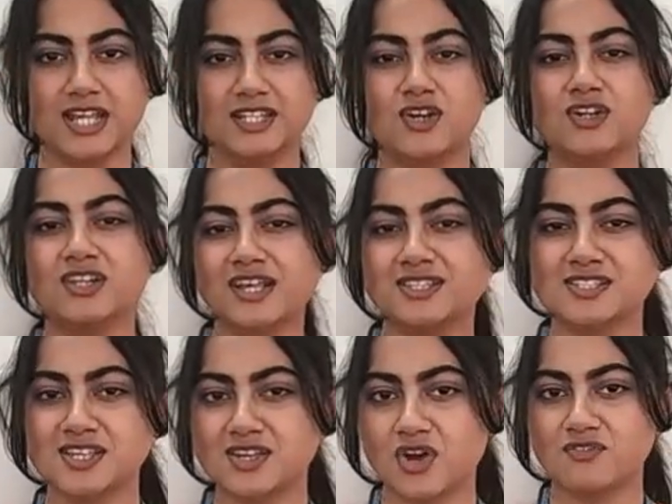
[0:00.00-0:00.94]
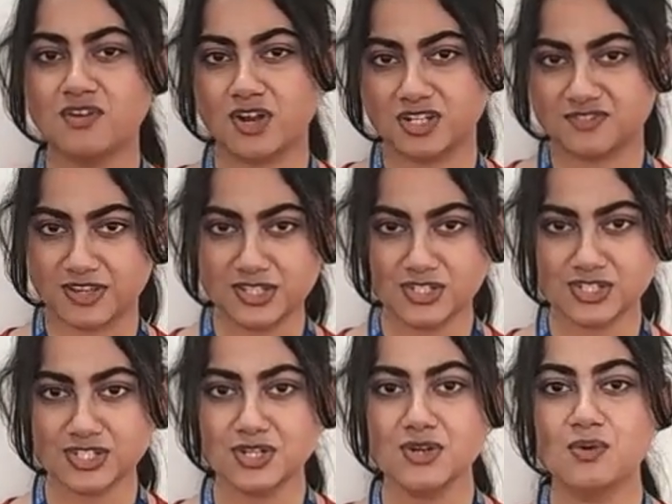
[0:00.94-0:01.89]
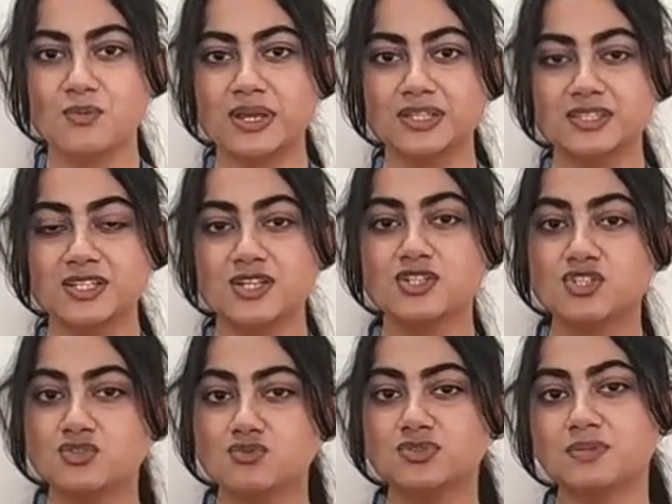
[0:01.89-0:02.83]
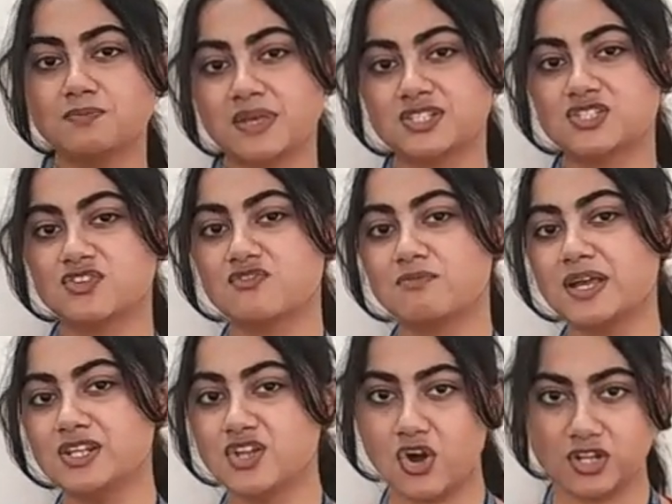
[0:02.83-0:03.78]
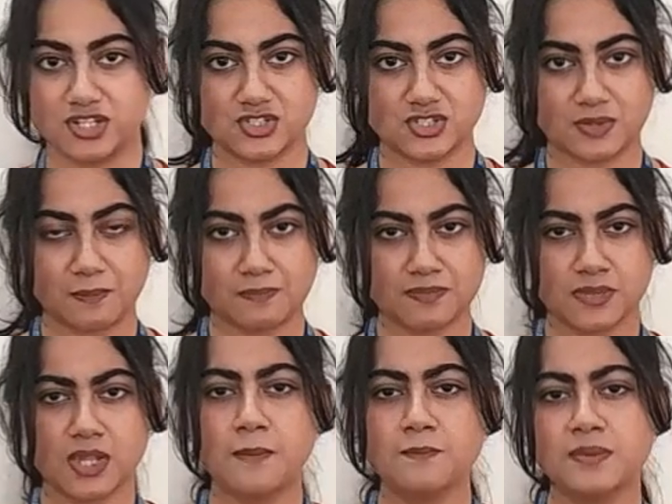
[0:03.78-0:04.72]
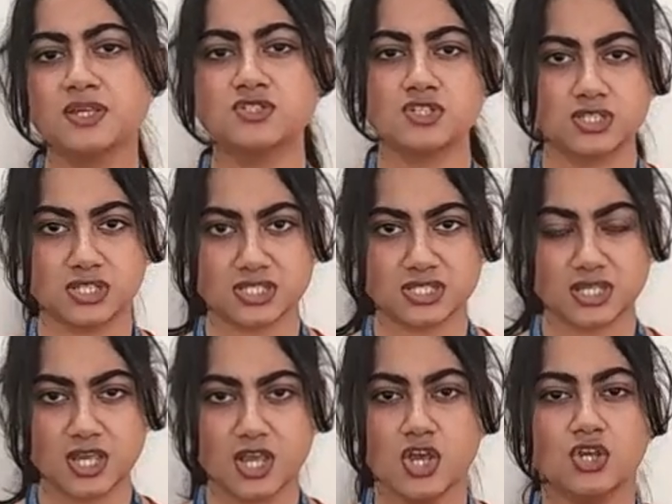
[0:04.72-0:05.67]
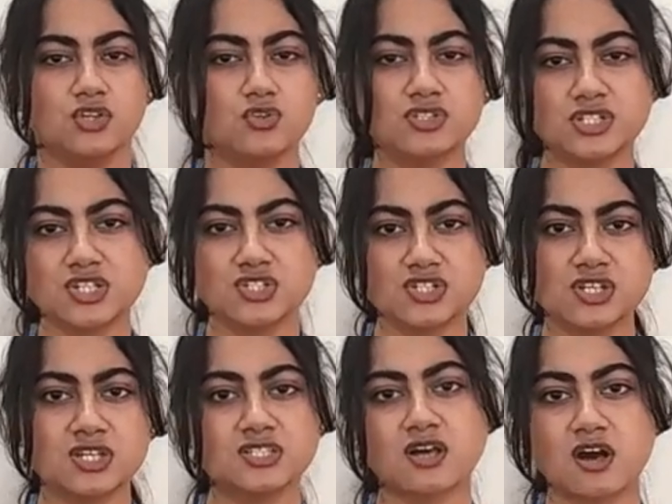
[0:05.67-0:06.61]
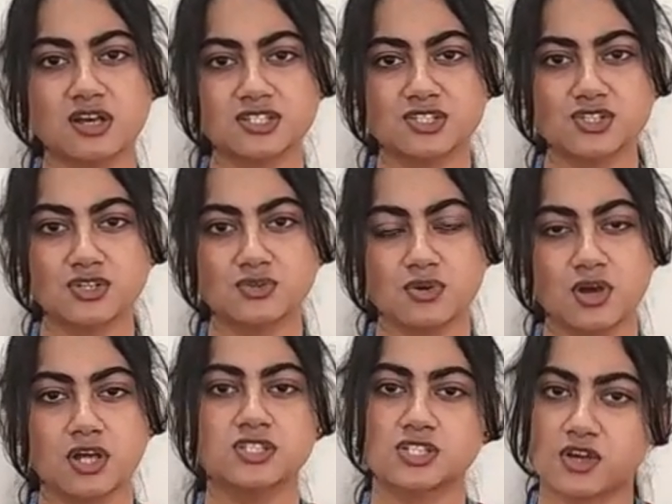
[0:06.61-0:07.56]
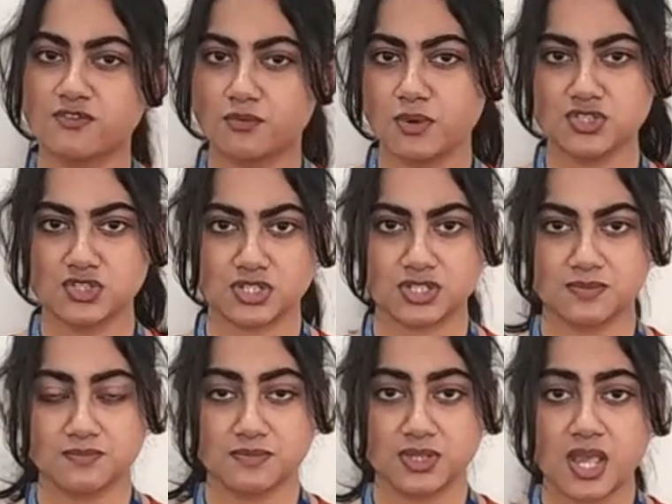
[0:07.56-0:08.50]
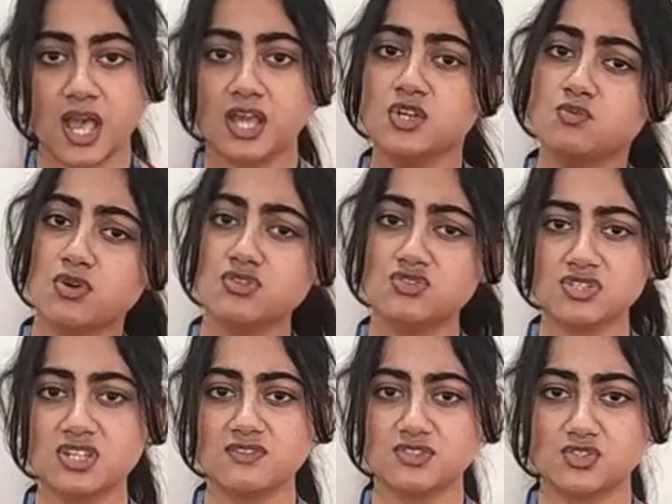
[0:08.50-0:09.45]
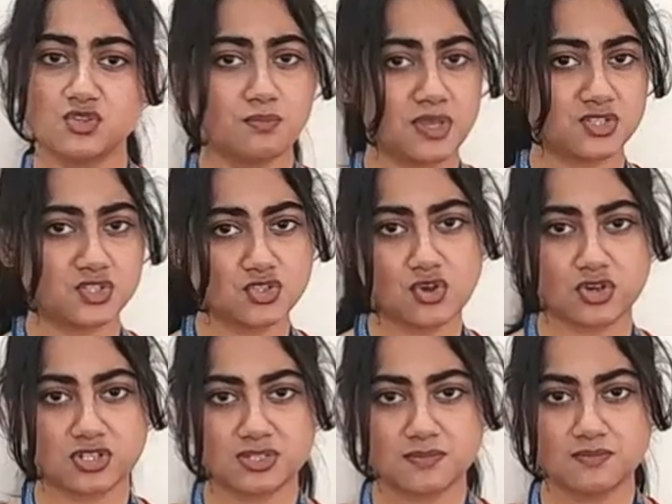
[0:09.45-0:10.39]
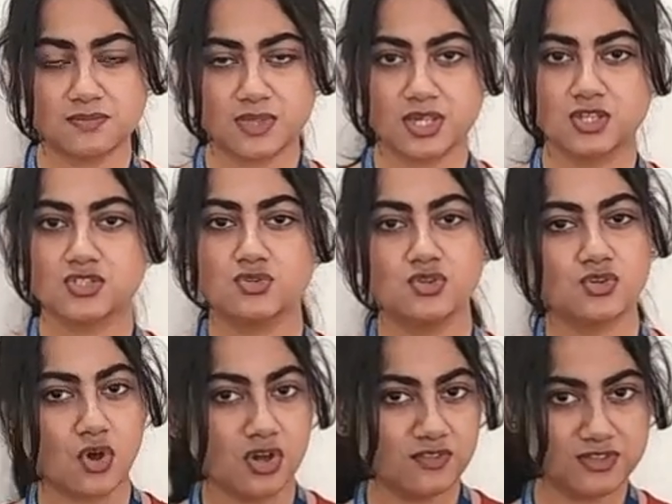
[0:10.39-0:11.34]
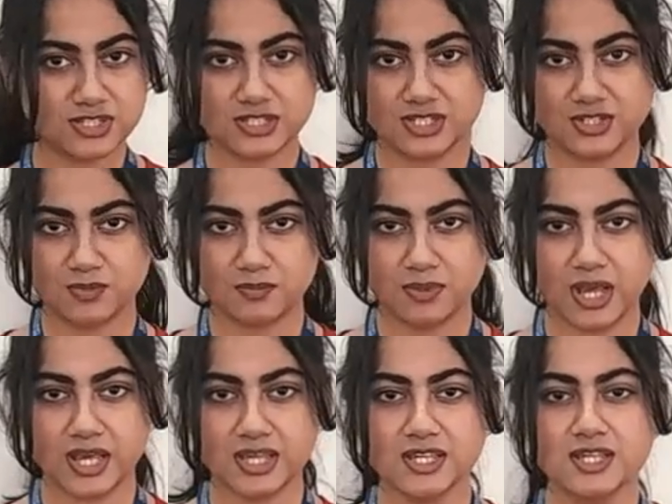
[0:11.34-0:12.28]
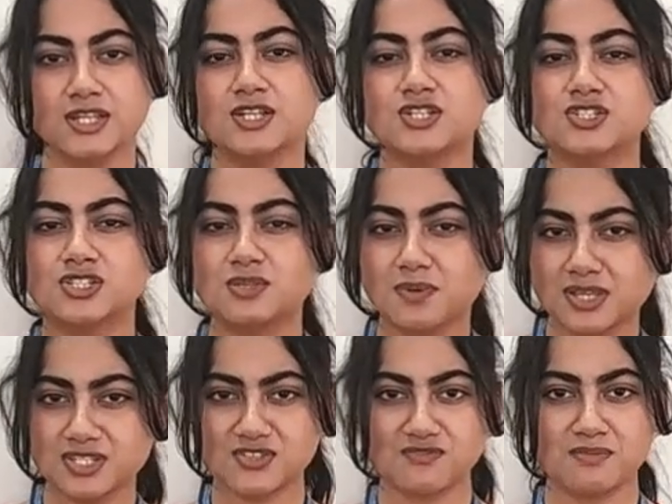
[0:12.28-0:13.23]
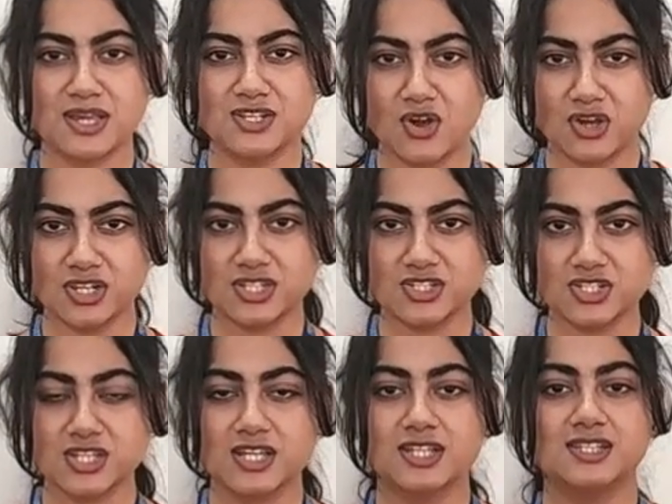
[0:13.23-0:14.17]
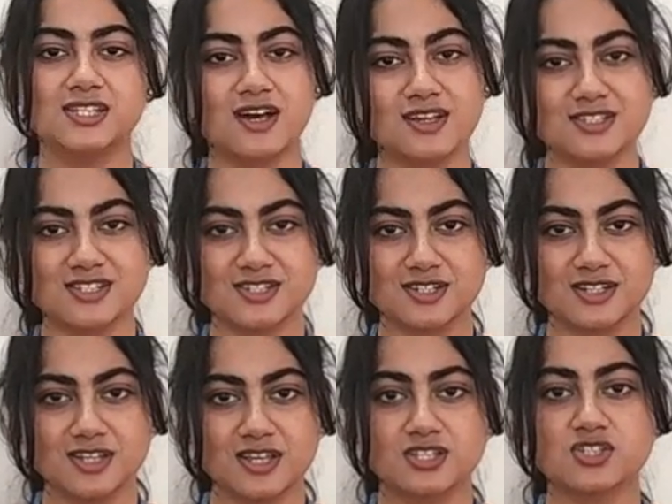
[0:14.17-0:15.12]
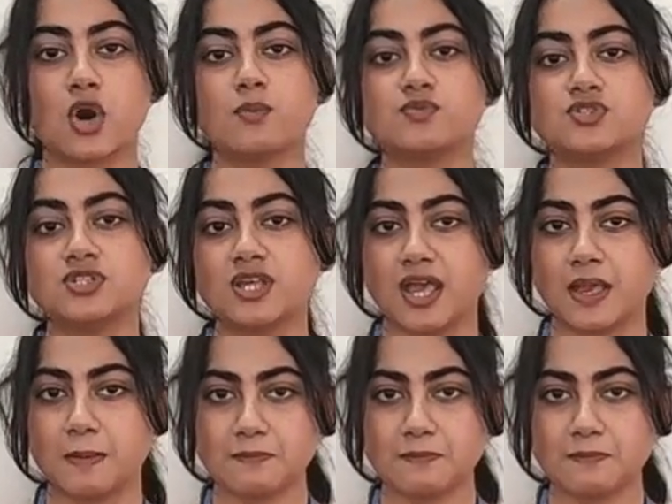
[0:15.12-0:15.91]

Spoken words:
Now let's kick off our adventure with "to the best of my knowledge." Picture this, your teacher has asked you a tough question and you want to give it your best shot. So you confidently reply, "To the best of my knowledge, the answer is option A."